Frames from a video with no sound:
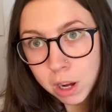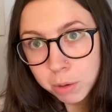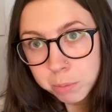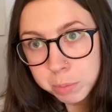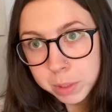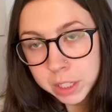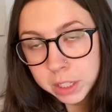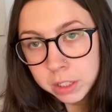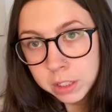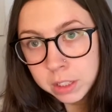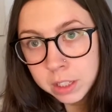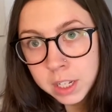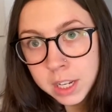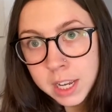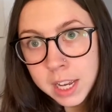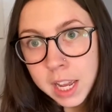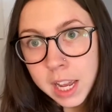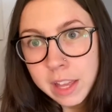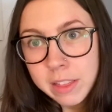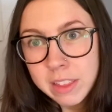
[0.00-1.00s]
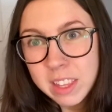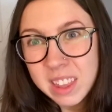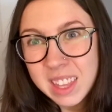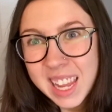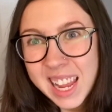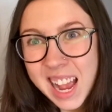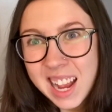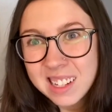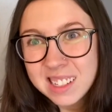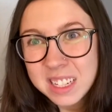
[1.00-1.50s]
Bill, and then they
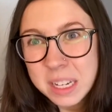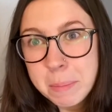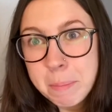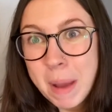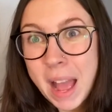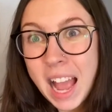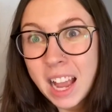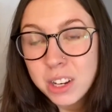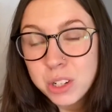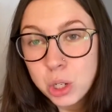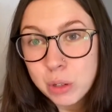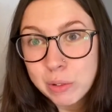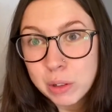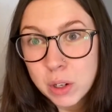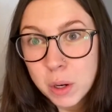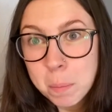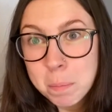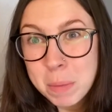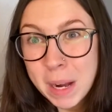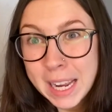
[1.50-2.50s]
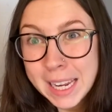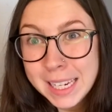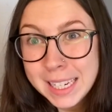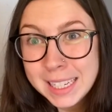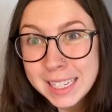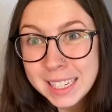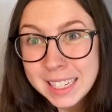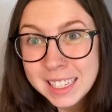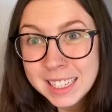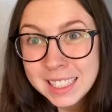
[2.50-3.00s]
accidentally backed over her bike.
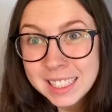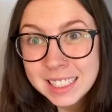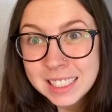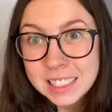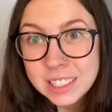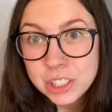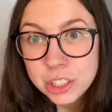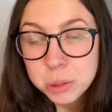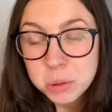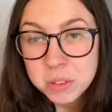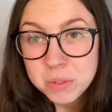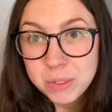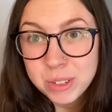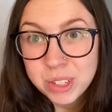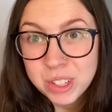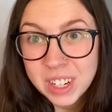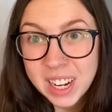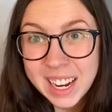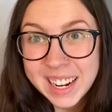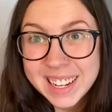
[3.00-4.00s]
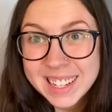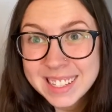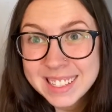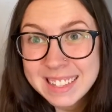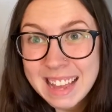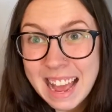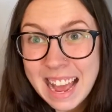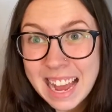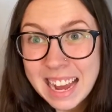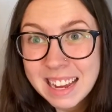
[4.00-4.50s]
She was feeling kind of
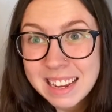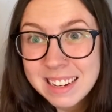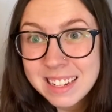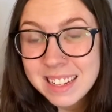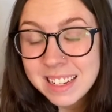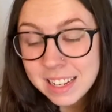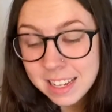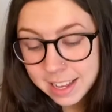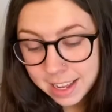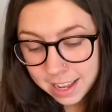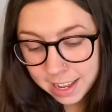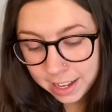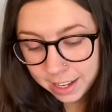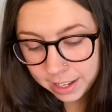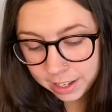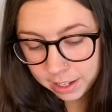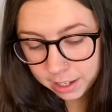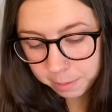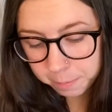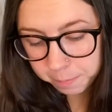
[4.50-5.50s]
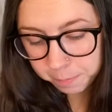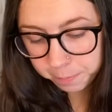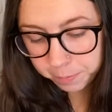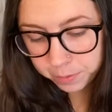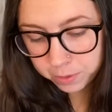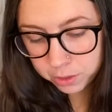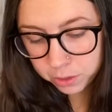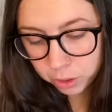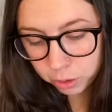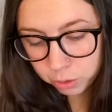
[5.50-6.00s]
sad.
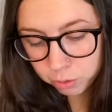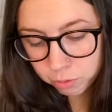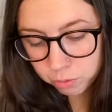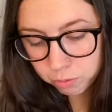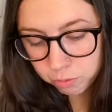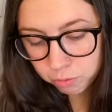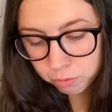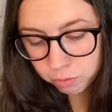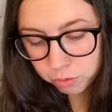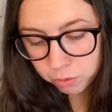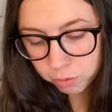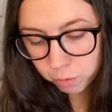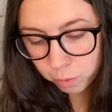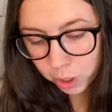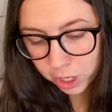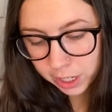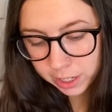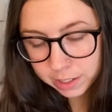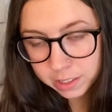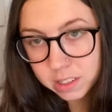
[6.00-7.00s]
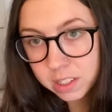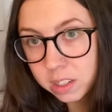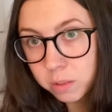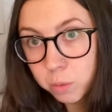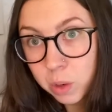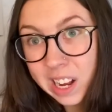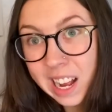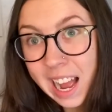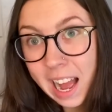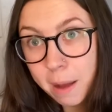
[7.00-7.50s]
So we're gonna see
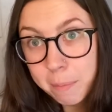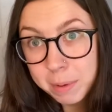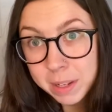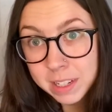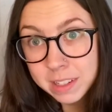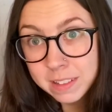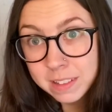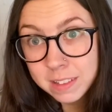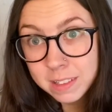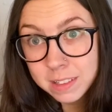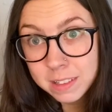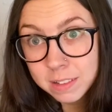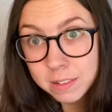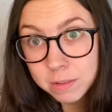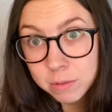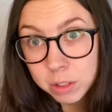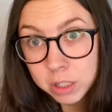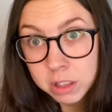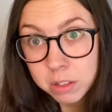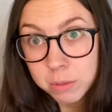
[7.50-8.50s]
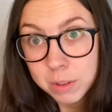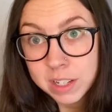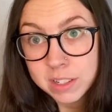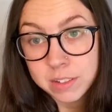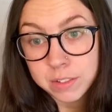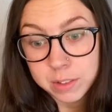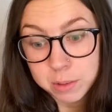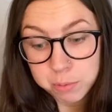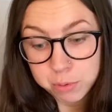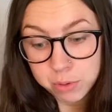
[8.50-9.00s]
what happens with the rest of
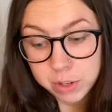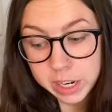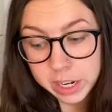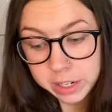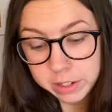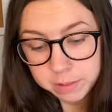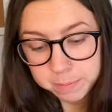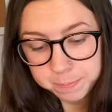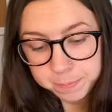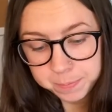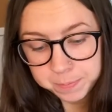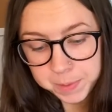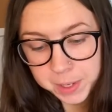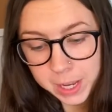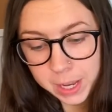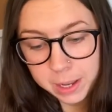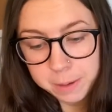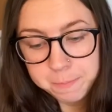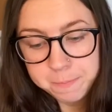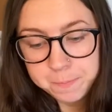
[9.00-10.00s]
the parade, okay?